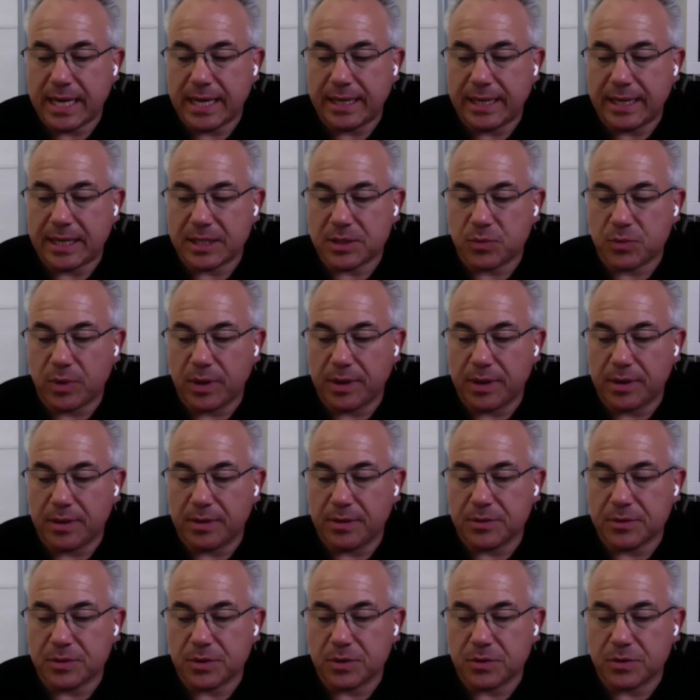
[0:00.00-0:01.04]
And that's why
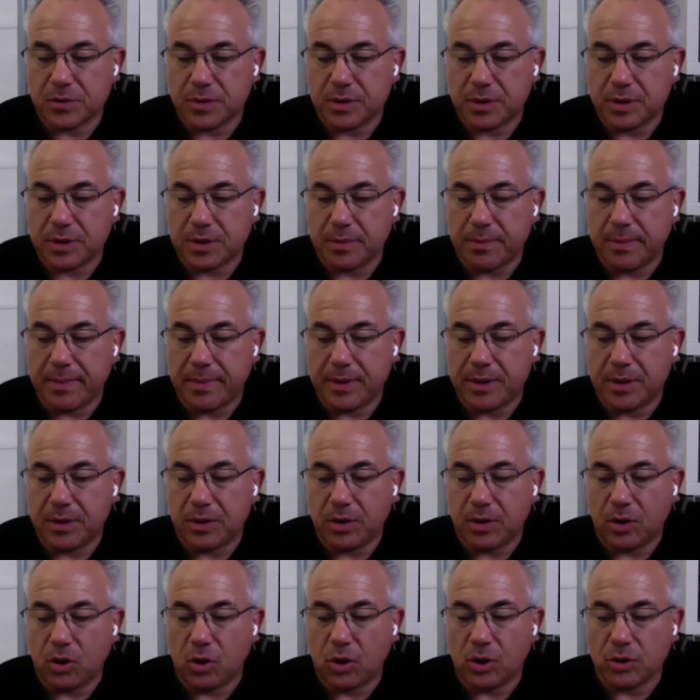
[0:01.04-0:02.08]
there's also the
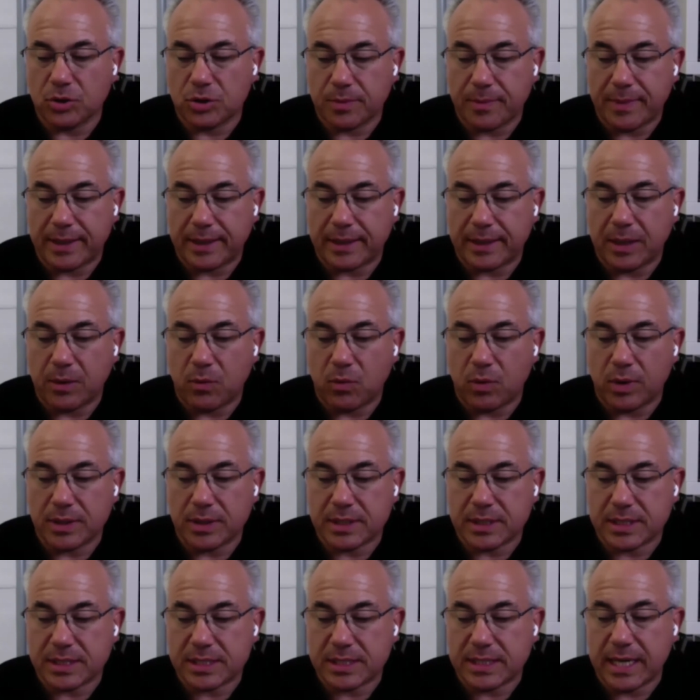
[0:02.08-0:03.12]
long-term, they want
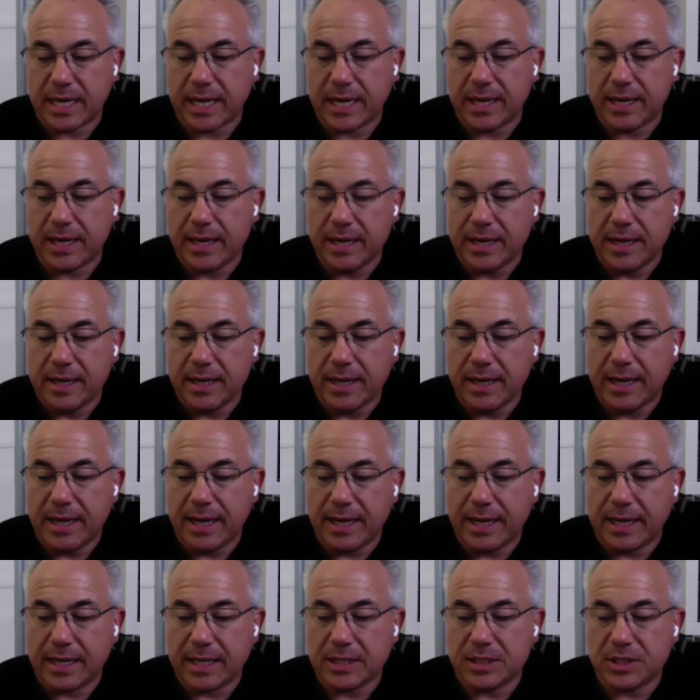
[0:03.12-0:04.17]
to stay
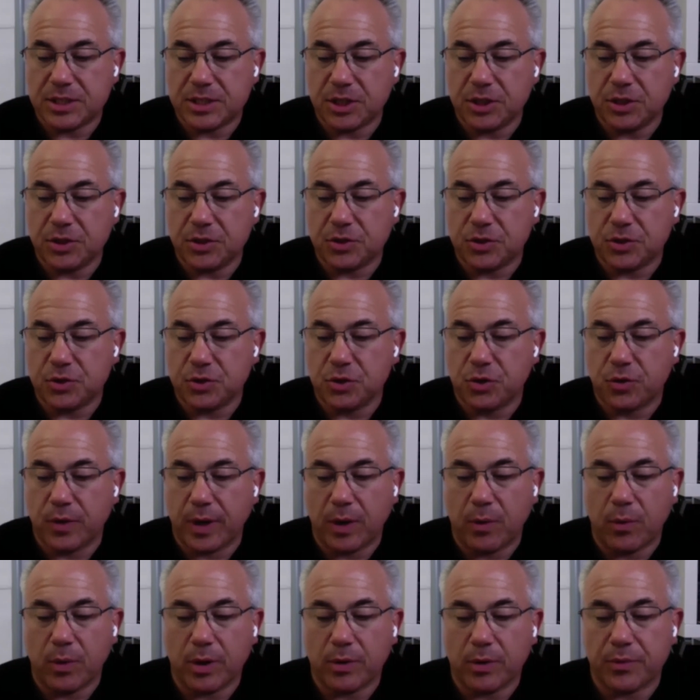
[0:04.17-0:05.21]
and continue to do
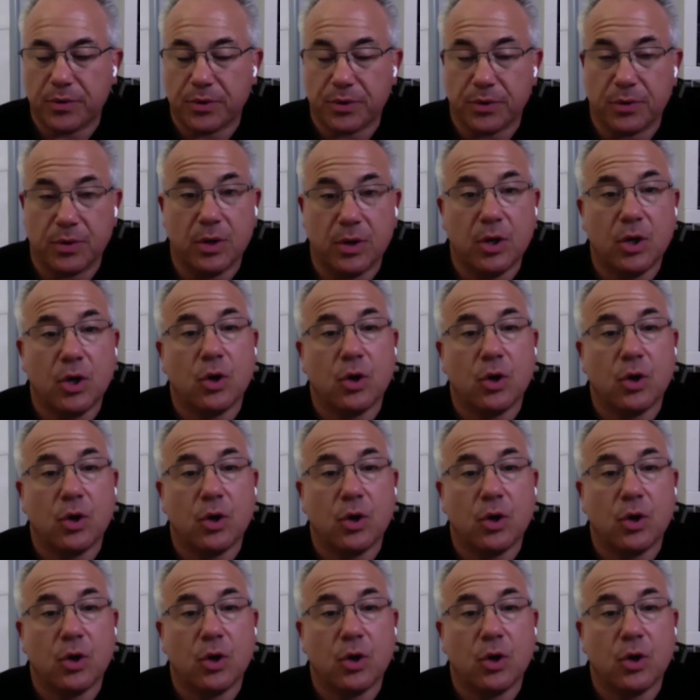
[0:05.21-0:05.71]
great work with you,